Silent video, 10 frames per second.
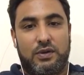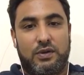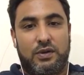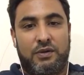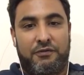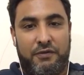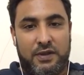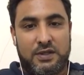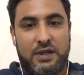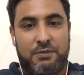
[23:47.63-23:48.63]
the first
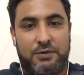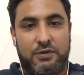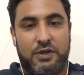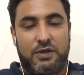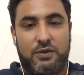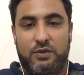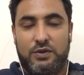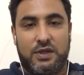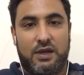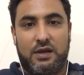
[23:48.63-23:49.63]
step you need to do,
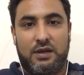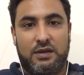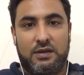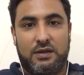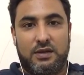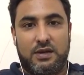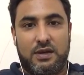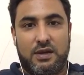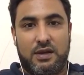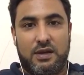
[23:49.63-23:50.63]
Zahran,
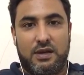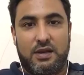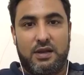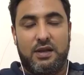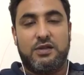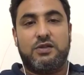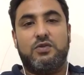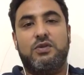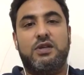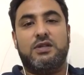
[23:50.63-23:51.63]
is to
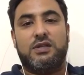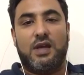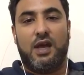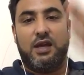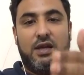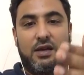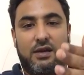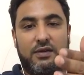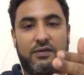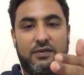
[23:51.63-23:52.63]
decide,
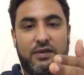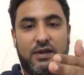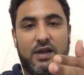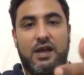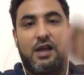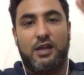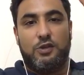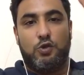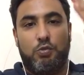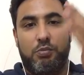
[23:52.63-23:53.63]
is
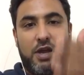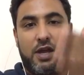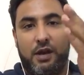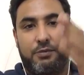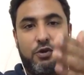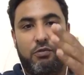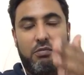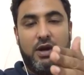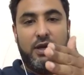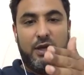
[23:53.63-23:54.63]
to make up your
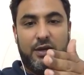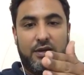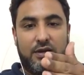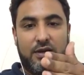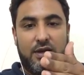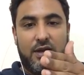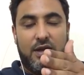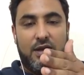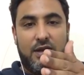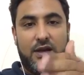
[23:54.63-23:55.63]
mind.
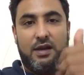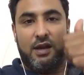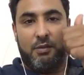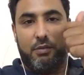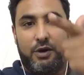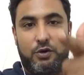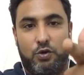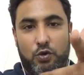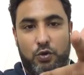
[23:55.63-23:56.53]
Number two,